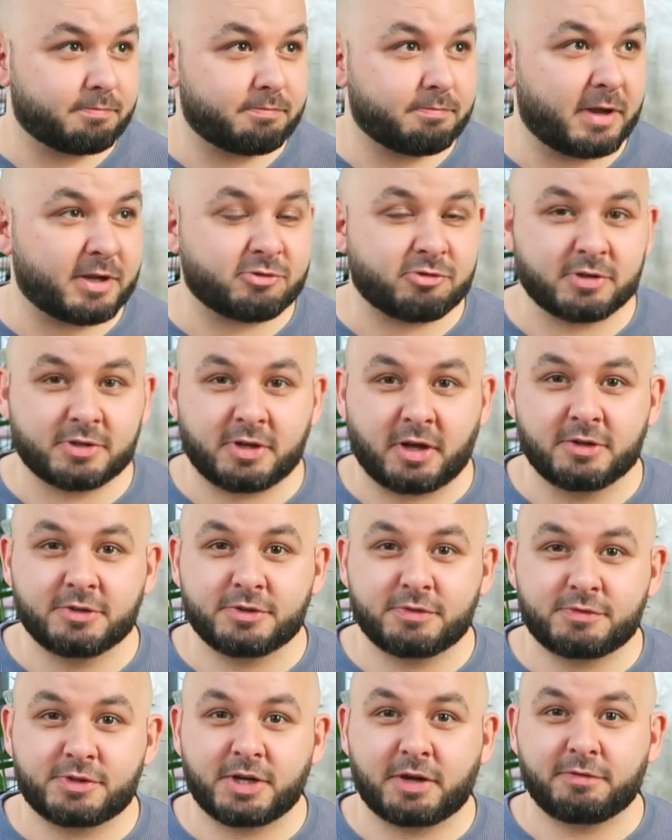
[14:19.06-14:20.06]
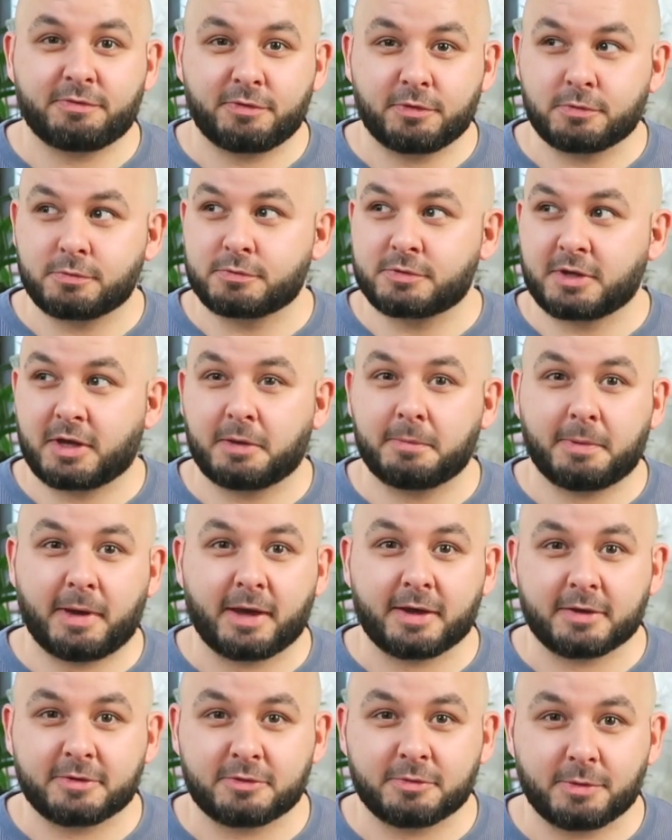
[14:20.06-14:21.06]
metric tons of jet fuel to get
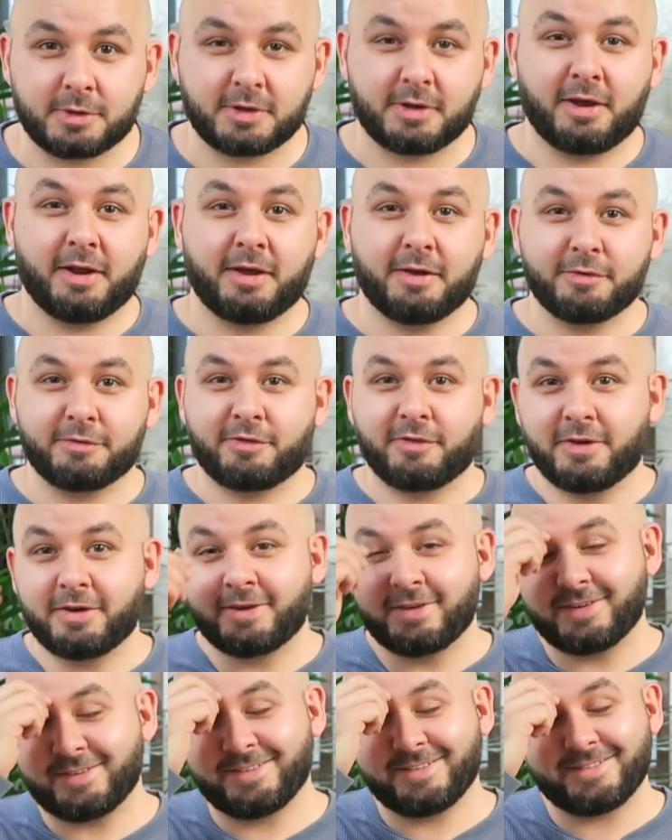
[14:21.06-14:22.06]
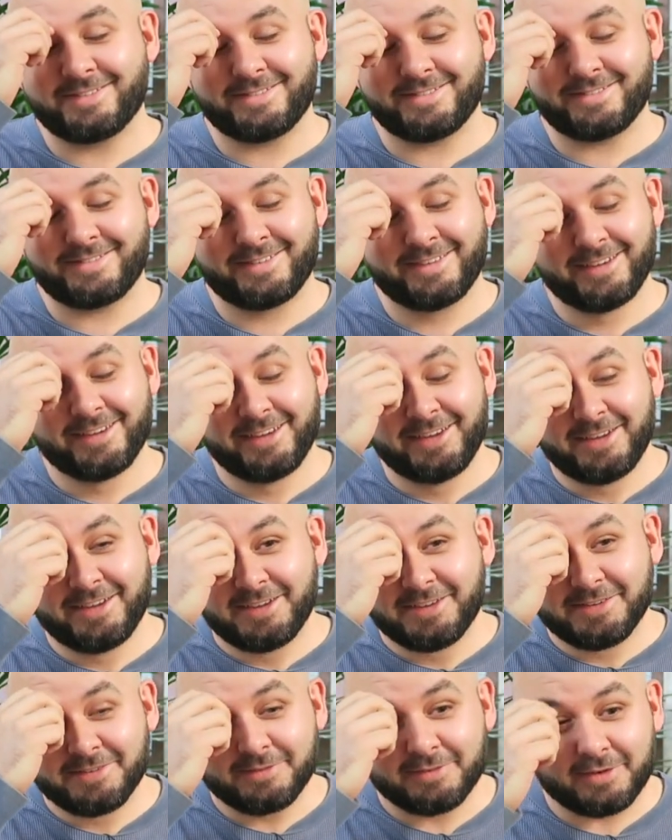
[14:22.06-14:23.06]
back to where you live.
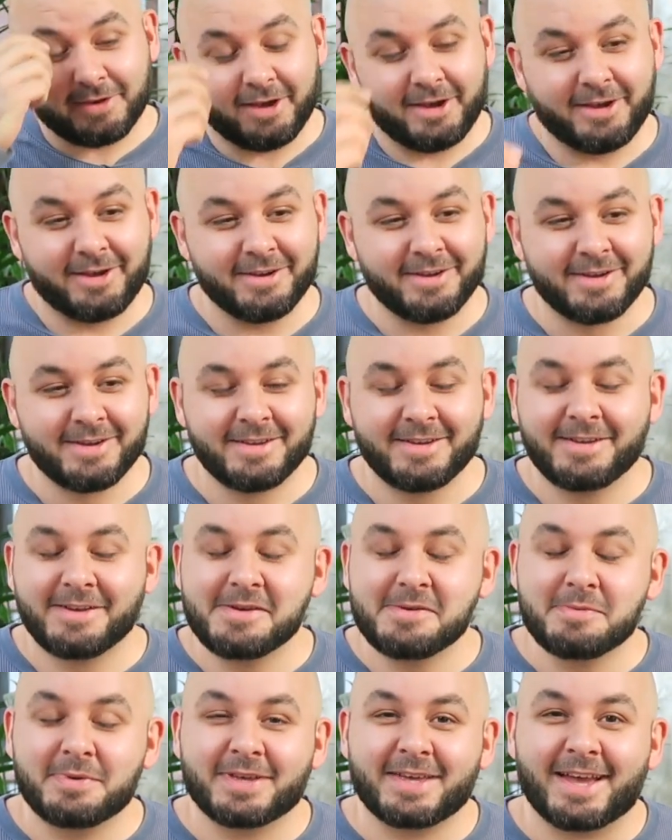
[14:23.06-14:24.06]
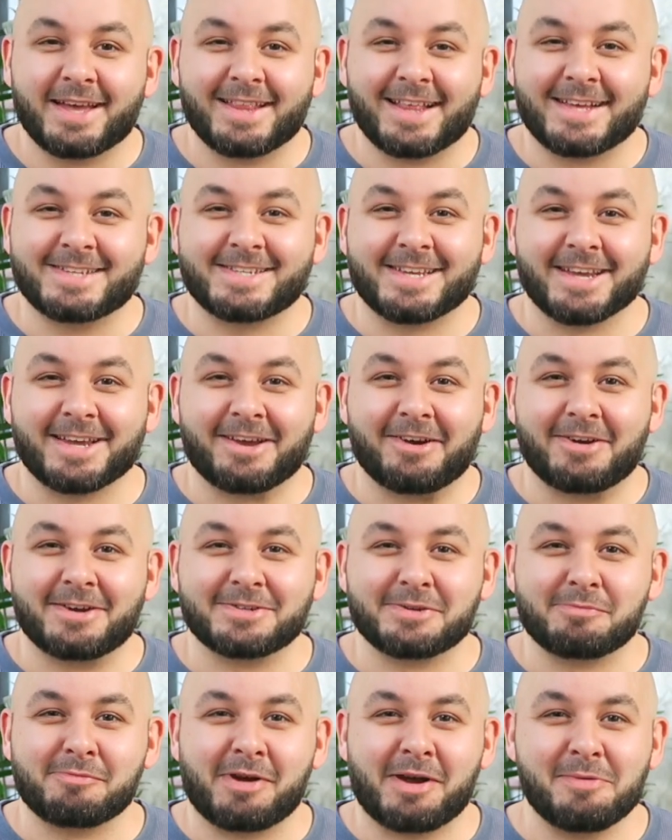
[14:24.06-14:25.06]
but yeah, that's it,
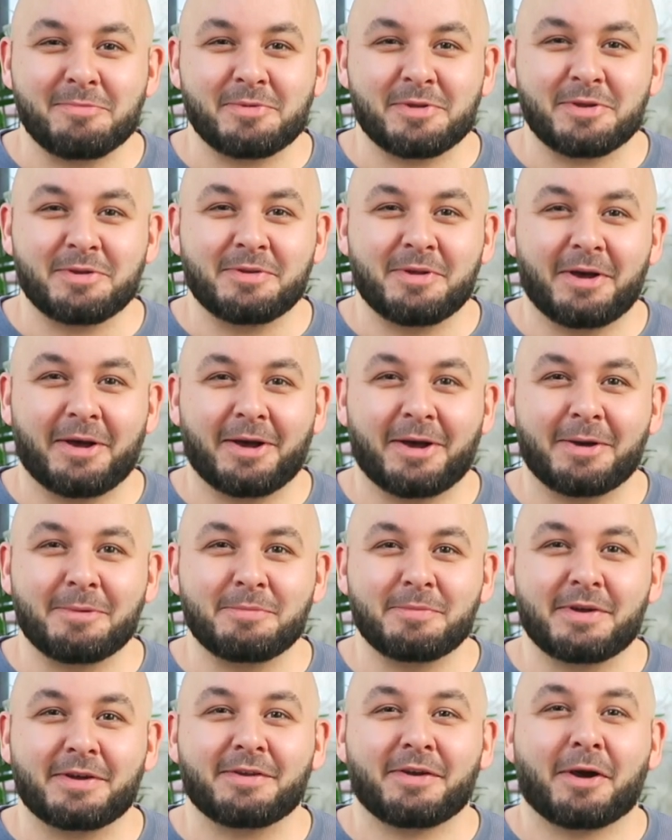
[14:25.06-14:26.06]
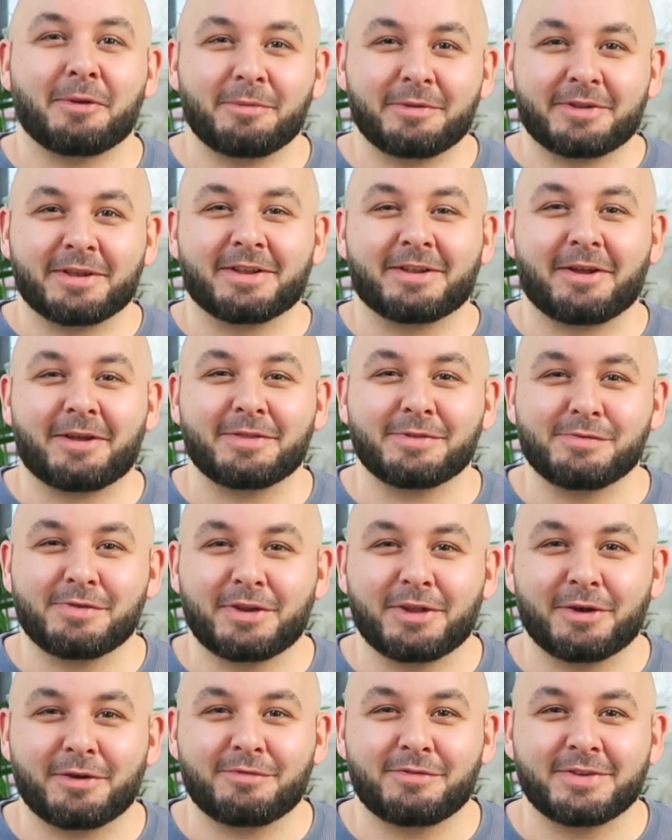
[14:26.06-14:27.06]
guys. I'm rambling. I hope you did like the
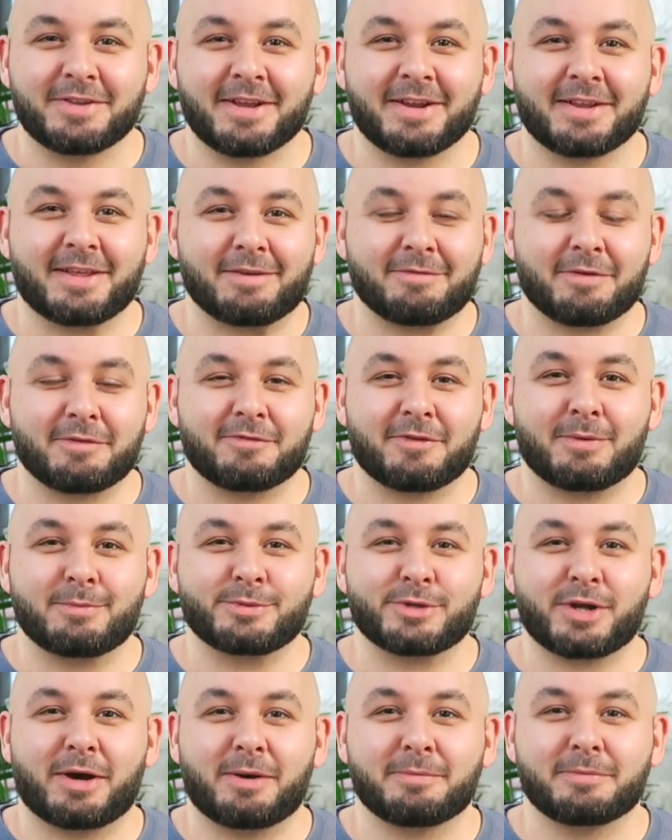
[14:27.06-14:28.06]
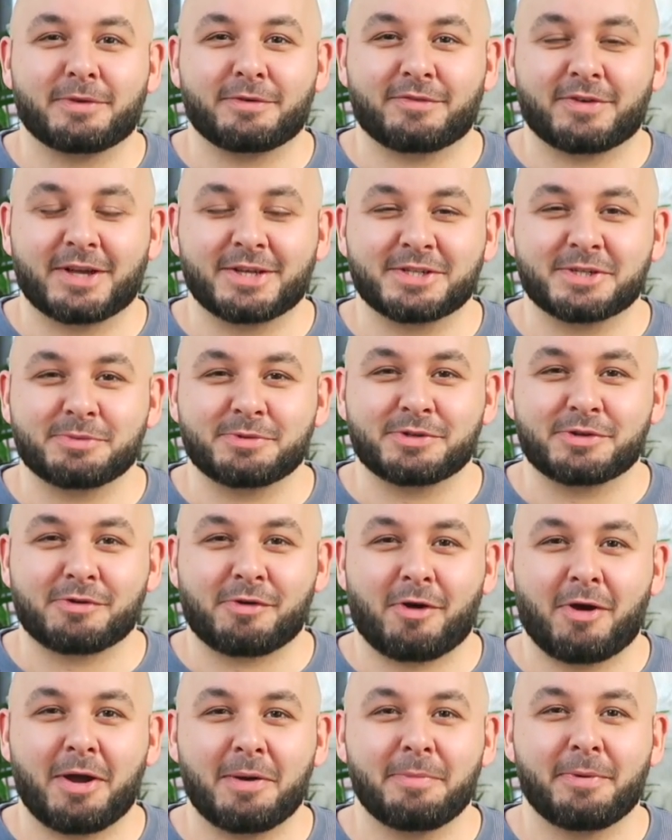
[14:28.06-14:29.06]
video. If you did, give it a thumbs up. Don't forget to
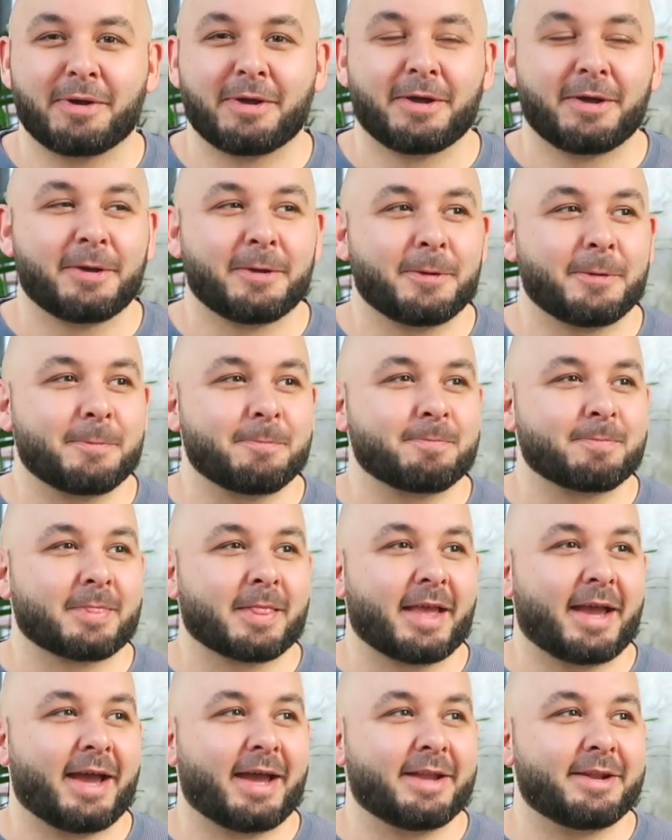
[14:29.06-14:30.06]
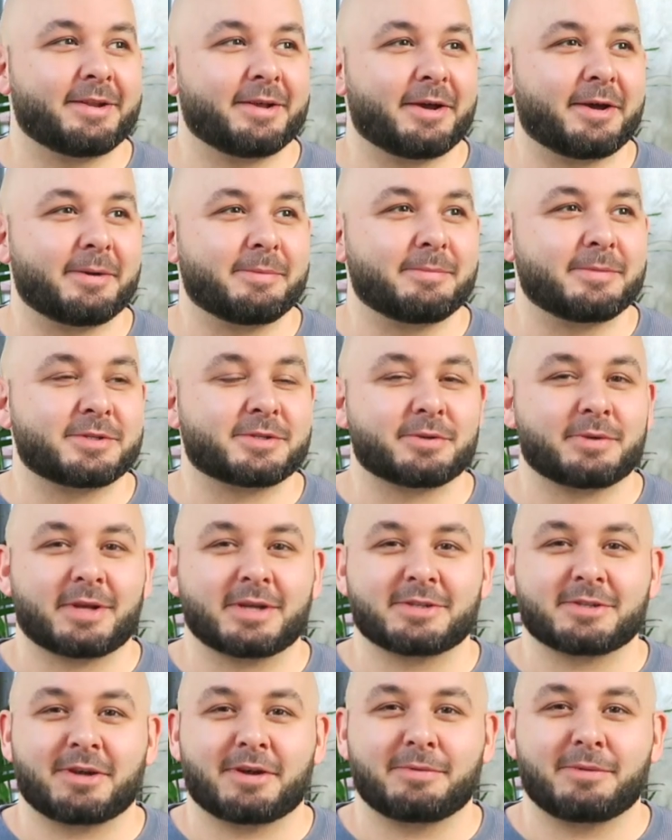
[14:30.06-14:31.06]
subscribe. And until
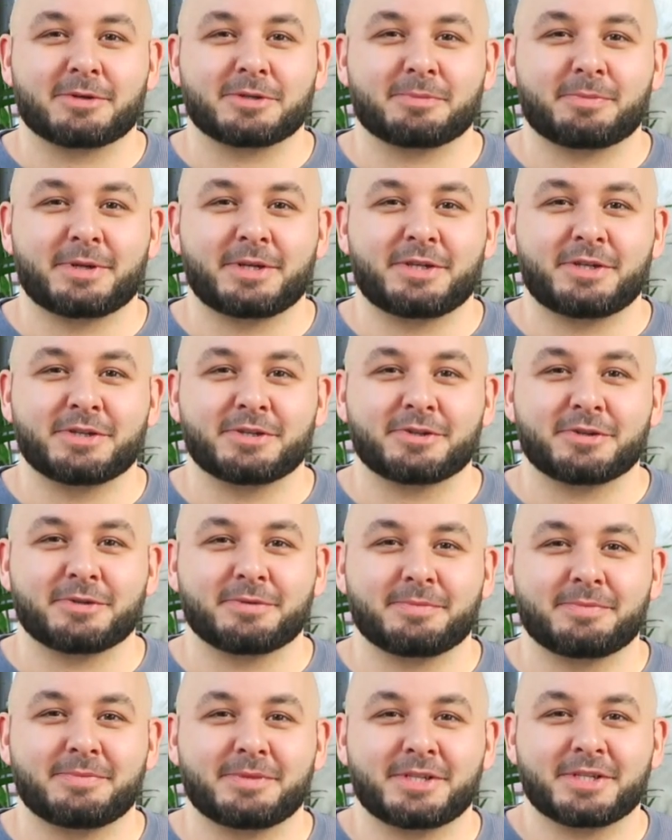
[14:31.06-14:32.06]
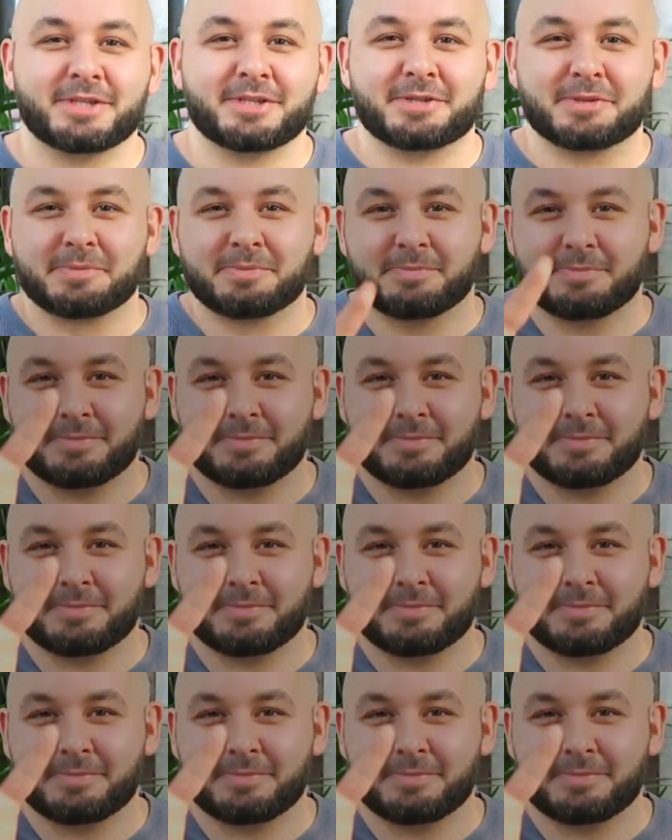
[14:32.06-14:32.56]
next time, I'll speak to you soon. Cheers.